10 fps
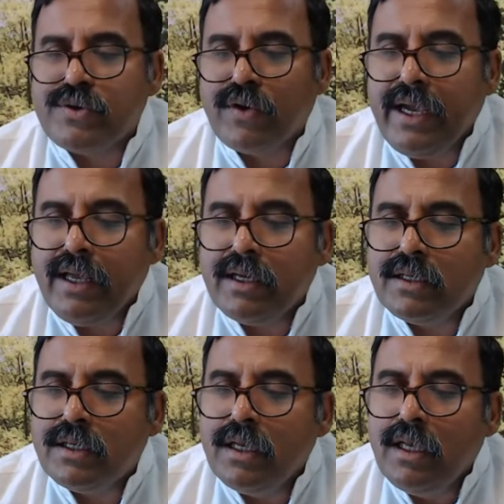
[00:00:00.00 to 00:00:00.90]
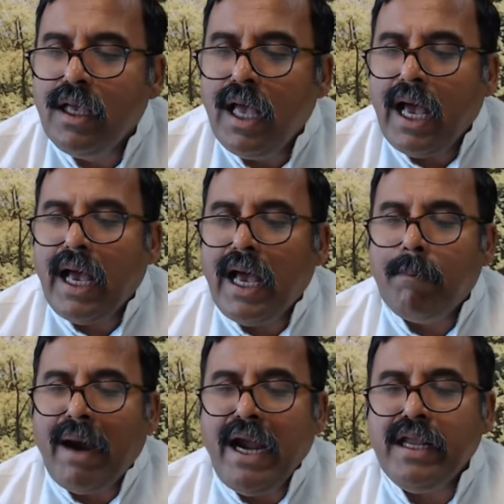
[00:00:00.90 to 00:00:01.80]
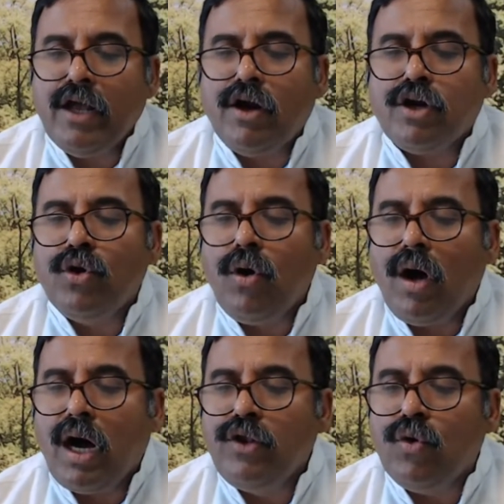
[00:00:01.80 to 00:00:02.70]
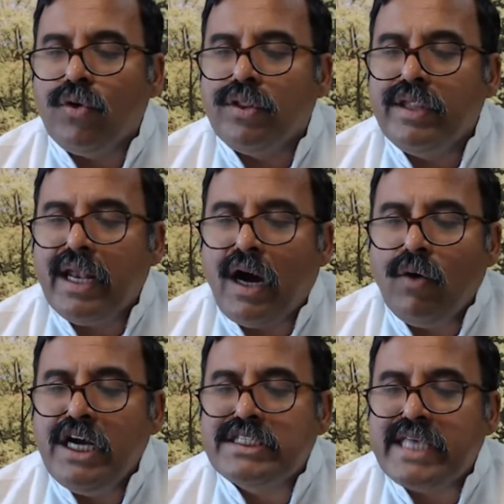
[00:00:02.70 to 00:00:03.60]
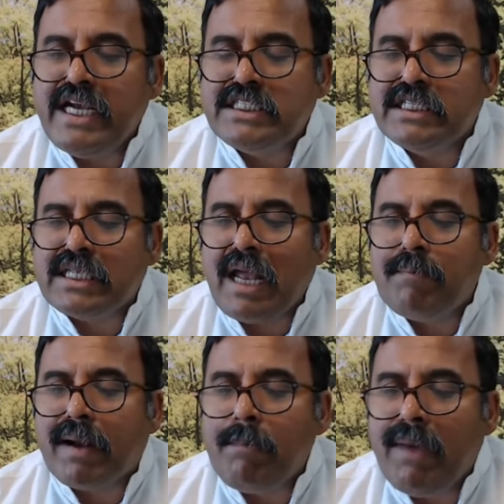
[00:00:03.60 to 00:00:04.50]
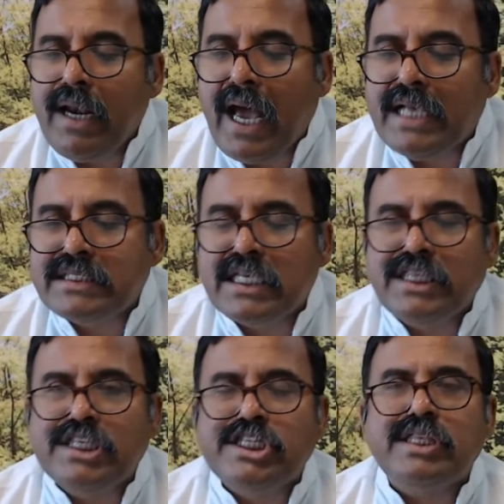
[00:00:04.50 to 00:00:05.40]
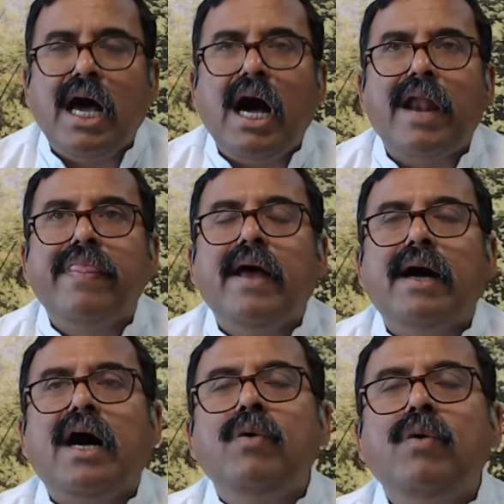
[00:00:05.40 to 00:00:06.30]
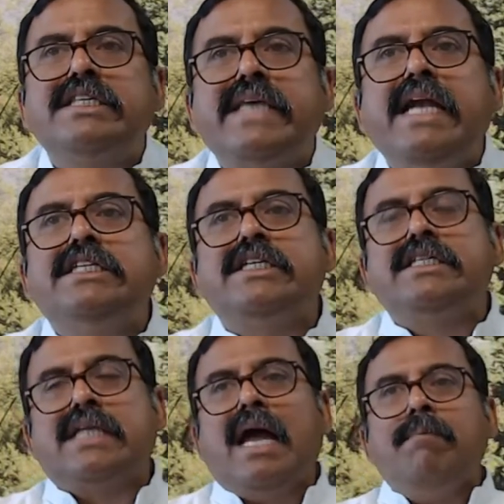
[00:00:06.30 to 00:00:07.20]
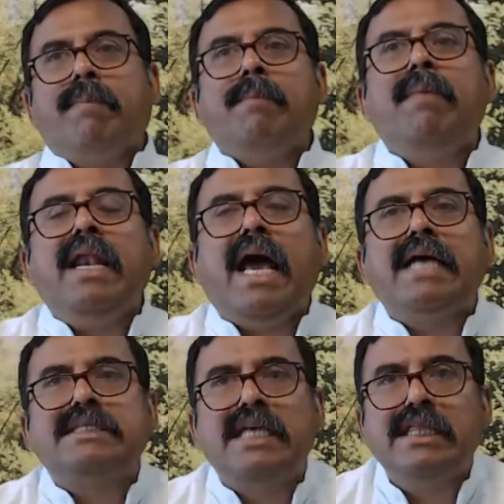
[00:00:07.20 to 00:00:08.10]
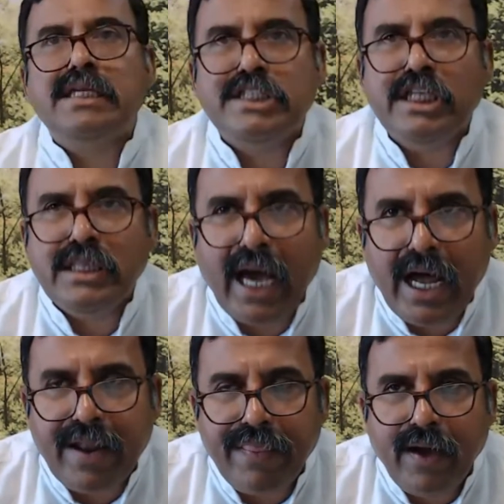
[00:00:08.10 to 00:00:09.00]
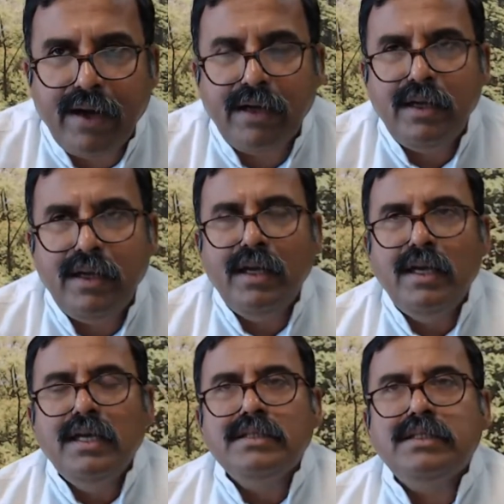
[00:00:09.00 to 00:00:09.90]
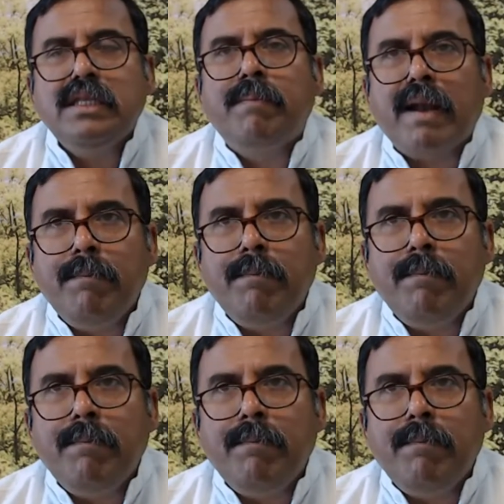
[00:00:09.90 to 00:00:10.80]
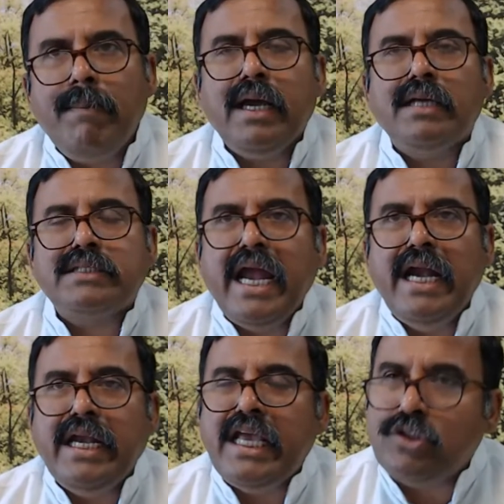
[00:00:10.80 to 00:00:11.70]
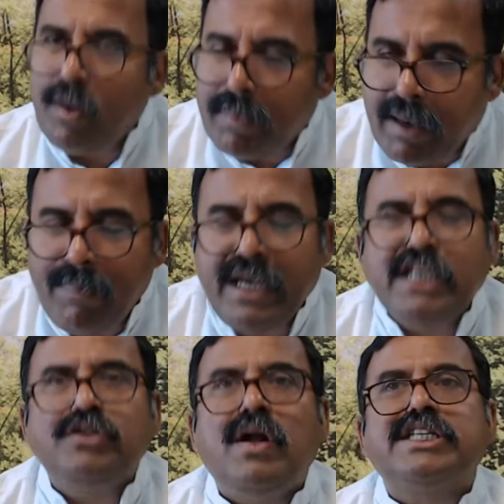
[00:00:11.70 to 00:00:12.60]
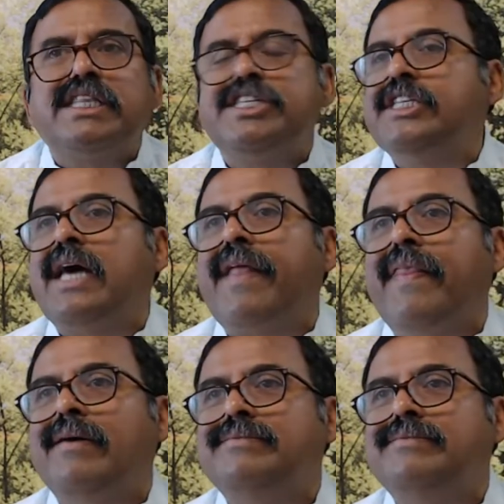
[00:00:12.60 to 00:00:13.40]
Okay, mind cannot know unknown. Then how did saints describe Brahman as Sat Chit Ananda? How did saints describe Brahman as Sat Chit Ananda? See, the Brahman is not Sat Chit Ananda.